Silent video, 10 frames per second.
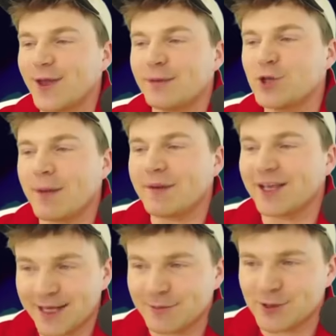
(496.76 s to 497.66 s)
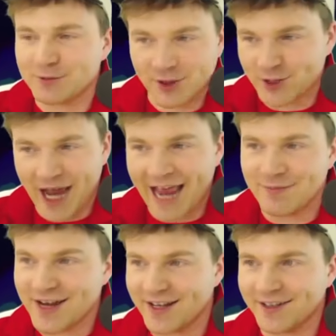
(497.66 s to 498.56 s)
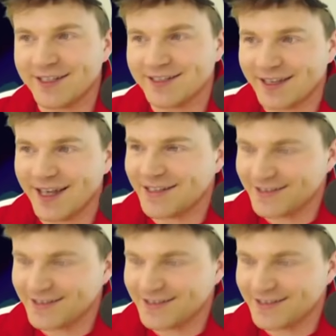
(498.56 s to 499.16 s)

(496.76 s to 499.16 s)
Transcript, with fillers: like I'm dropping cleanup troops and they're dying immediately. Yeah,